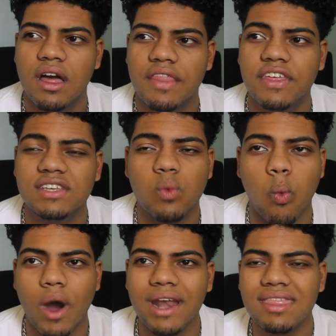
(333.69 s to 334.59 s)
there's
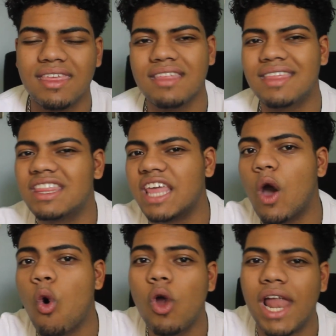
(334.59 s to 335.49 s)
one thing that they
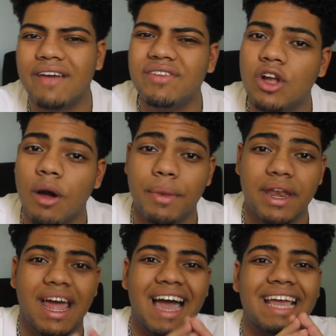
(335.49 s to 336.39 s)
all have in
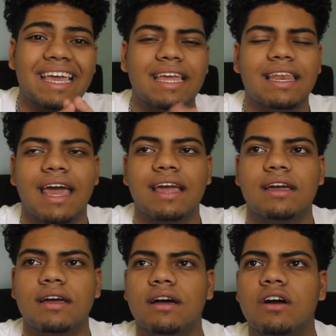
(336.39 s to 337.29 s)
common, like
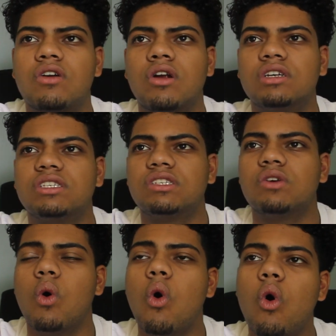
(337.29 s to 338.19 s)

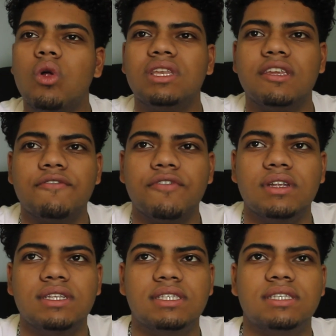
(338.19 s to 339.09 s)
across all
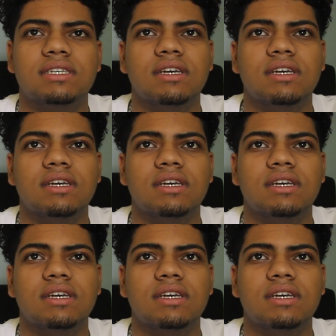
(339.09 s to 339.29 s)
different